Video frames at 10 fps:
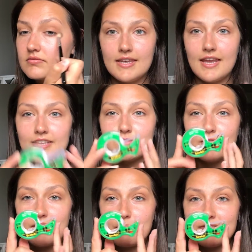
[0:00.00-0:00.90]
Next we're
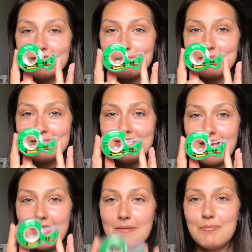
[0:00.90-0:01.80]
going to put some
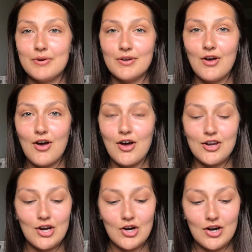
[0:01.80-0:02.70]
tape
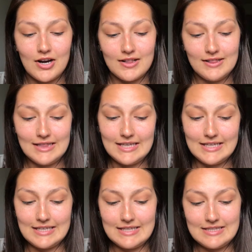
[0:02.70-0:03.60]
on our
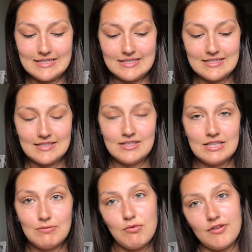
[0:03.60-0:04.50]
lids,
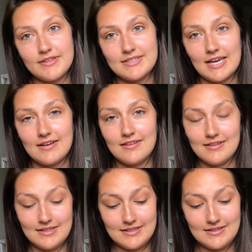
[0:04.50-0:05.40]
on the side of
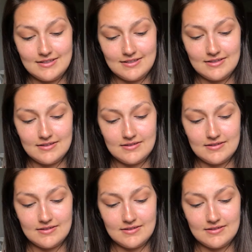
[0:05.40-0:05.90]
the lids.